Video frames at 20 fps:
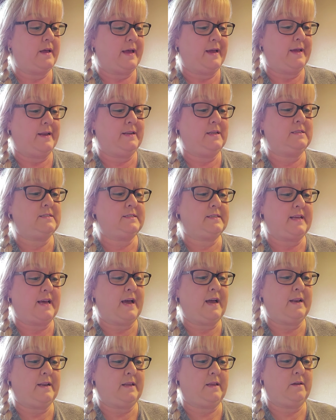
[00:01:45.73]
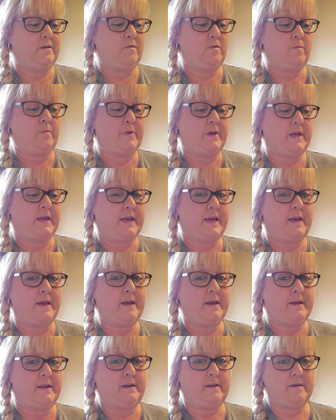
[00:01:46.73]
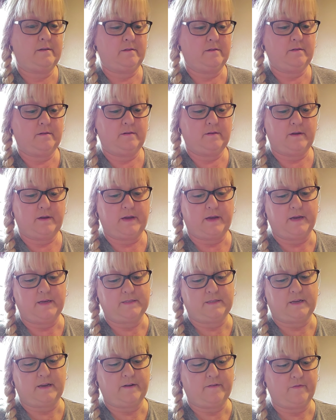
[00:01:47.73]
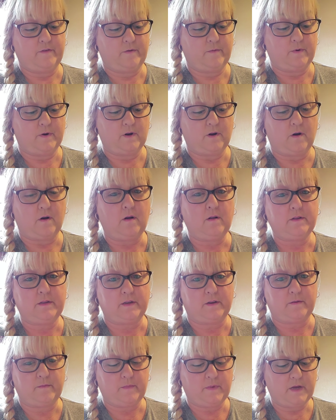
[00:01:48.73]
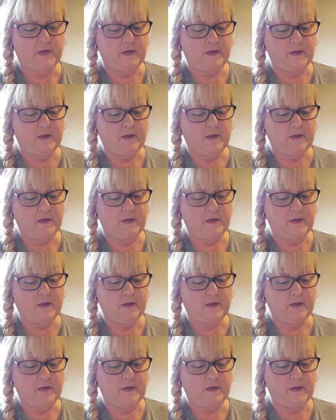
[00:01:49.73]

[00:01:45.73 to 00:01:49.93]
Eddie's daddy, or Big Ed, as everyone called him,